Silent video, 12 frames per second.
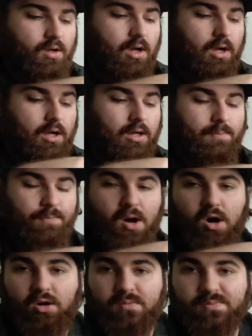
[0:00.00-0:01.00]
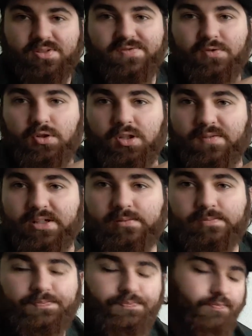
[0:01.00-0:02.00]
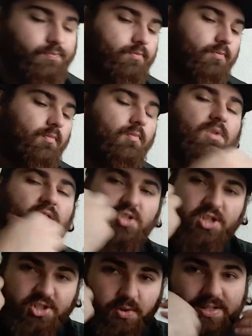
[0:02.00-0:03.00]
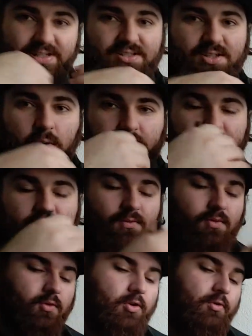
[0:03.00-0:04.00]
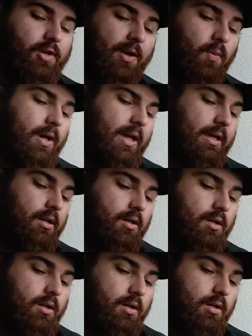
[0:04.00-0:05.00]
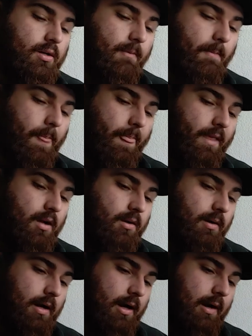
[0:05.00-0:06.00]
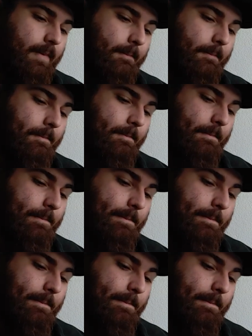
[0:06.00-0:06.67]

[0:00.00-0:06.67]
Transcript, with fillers: Uh, palms full of it, just so it could soak in the right way. Um,